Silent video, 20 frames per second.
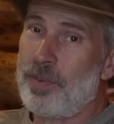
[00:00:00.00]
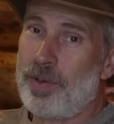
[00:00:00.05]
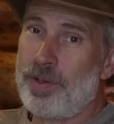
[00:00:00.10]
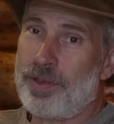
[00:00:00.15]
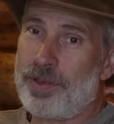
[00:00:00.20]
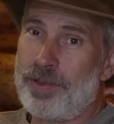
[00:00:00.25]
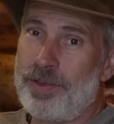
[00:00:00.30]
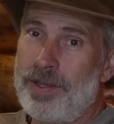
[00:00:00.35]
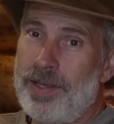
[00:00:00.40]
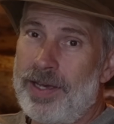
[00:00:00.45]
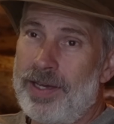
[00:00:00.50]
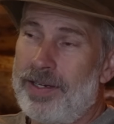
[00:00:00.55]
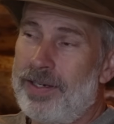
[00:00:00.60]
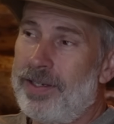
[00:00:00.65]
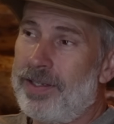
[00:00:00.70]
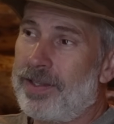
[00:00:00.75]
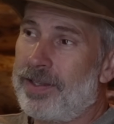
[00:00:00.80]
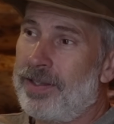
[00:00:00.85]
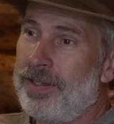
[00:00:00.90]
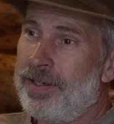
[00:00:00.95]
with
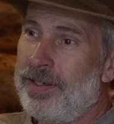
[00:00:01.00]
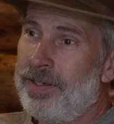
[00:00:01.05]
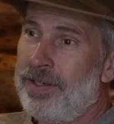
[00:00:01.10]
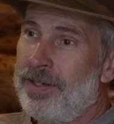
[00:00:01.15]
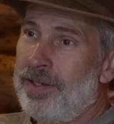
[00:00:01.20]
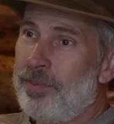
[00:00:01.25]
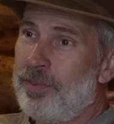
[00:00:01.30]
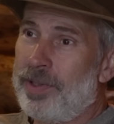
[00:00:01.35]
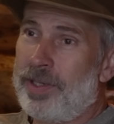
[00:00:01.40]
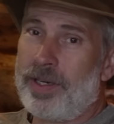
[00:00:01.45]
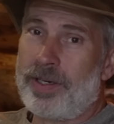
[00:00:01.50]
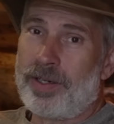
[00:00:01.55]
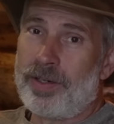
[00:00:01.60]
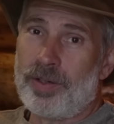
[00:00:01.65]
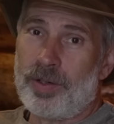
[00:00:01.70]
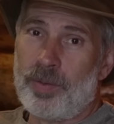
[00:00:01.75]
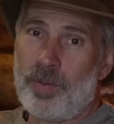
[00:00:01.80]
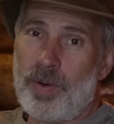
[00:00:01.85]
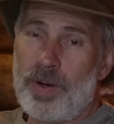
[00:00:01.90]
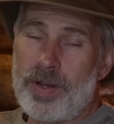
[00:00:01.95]
any
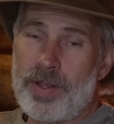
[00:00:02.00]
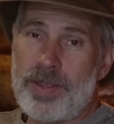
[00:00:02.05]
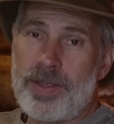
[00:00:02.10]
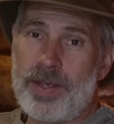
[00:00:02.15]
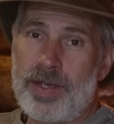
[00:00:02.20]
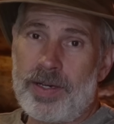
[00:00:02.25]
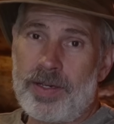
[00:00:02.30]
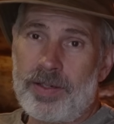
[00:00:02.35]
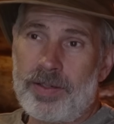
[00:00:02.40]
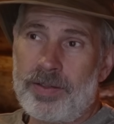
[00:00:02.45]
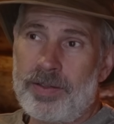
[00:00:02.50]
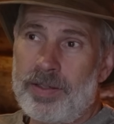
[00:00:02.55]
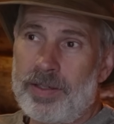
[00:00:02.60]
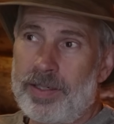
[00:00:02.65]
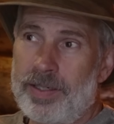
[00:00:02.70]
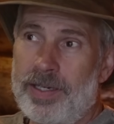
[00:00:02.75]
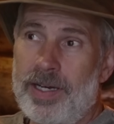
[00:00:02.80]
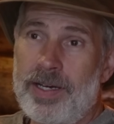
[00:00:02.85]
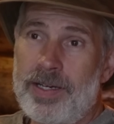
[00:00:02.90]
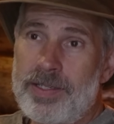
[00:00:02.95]
particular one thing,
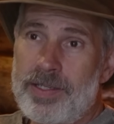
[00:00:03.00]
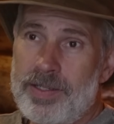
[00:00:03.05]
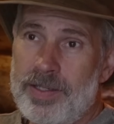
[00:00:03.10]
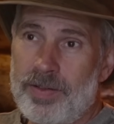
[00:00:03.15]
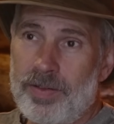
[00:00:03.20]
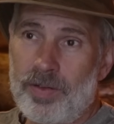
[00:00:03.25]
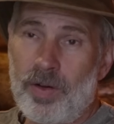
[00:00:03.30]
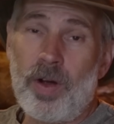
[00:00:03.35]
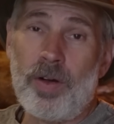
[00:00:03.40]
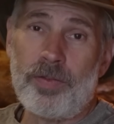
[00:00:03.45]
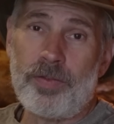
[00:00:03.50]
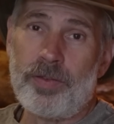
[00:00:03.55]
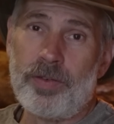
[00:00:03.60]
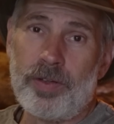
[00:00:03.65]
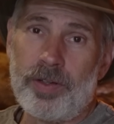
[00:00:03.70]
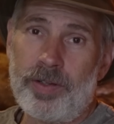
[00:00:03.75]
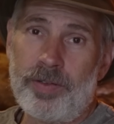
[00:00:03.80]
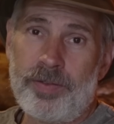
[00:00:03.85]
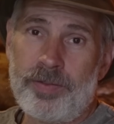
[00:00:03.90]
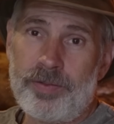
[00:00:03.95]
I guess, or not
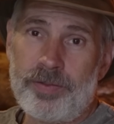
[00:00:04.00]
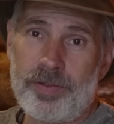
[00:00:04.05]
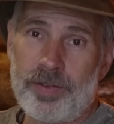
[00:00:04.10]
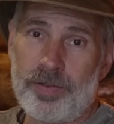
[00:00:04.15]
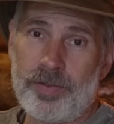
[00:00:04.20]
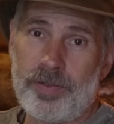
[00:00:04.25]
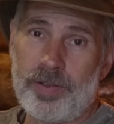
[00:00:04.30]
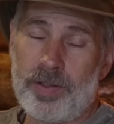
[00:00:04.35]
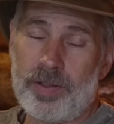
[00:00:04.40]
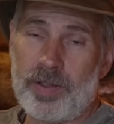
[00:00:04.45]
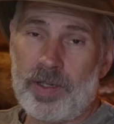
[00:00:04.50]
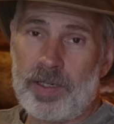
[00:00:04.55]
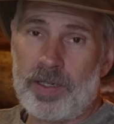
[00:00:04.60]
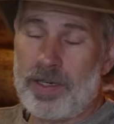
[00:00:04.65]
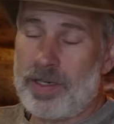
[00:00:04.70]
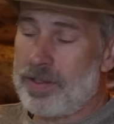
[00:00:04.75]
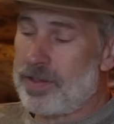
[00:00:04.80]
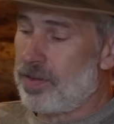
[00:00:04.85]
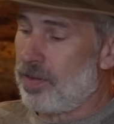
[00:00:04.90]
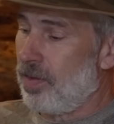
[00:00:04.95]
fully fulfilled, I
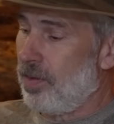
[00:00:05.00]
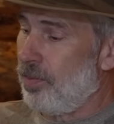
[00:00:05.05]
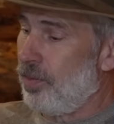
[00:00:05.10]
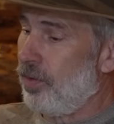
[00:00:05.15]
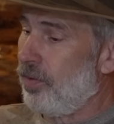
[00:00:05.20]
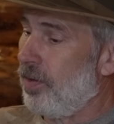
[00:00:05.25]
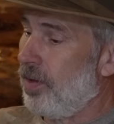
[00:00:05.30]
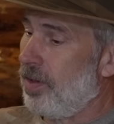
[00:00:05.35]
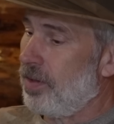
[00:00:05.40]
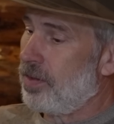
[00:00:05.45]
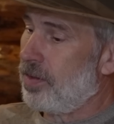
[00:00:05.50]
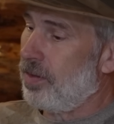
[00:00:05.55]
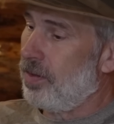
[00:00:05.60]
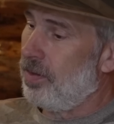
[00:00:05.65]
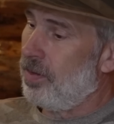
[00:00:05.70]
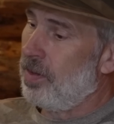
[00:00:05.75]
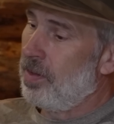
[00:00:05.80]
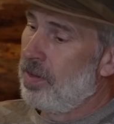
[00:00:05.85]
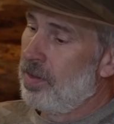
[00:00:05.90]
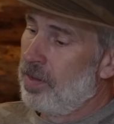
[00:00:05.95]
guess. So I move on
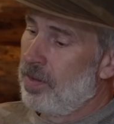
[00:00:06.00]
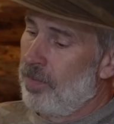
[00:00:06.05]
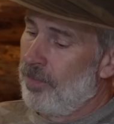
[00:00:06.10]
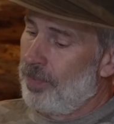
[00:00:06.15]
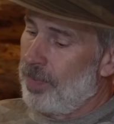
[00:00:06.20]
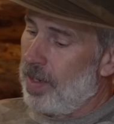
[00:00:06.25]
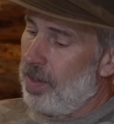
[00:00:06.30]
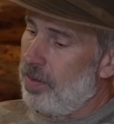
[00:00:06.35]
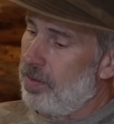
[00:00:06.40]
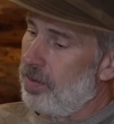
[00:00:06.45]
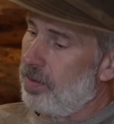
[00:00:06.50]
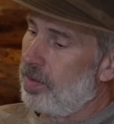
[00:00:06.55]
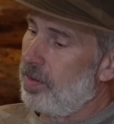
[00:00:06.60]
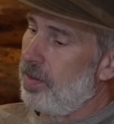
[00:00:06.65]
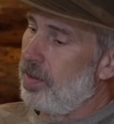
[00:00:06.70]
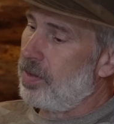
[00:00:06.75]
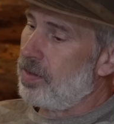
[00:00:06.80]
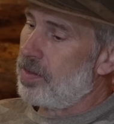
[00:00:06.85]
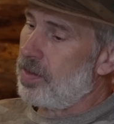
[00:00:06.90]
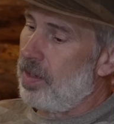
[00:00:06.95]
to other
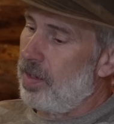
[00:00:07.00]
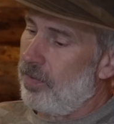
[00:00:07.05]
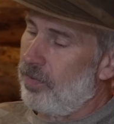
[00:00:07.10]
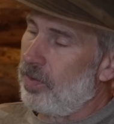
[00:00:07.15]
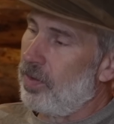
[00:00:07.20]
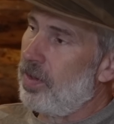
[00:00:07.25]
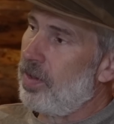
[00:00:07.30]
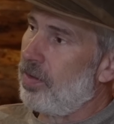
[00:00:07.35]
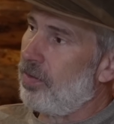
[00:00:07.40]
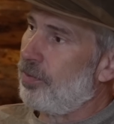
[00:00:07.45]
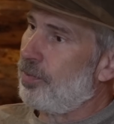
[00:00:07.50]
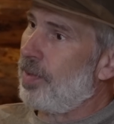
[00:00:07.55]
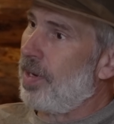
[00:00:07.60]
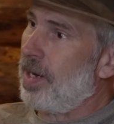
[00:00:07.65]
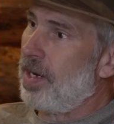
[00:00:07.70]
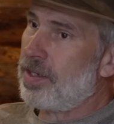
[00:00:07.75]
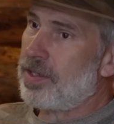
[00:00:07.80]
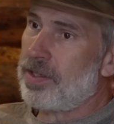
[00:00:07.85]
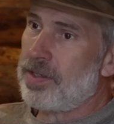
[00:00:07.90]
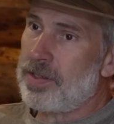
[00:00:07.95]
things. I have a lot of
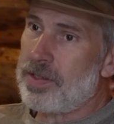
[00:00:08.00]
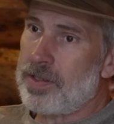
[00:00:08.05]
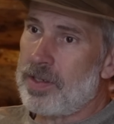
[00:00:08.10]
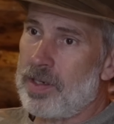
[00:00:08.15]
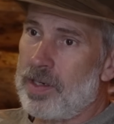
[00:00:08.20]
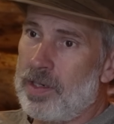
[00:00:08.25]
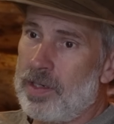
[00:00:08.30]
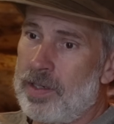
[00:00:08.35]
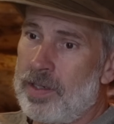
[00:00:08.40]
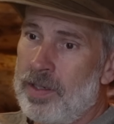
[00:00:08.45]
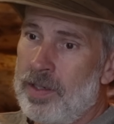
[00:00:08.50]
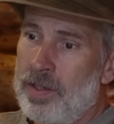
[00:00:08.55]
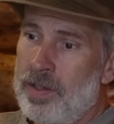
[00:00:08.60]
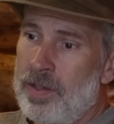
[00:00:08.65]
passions that I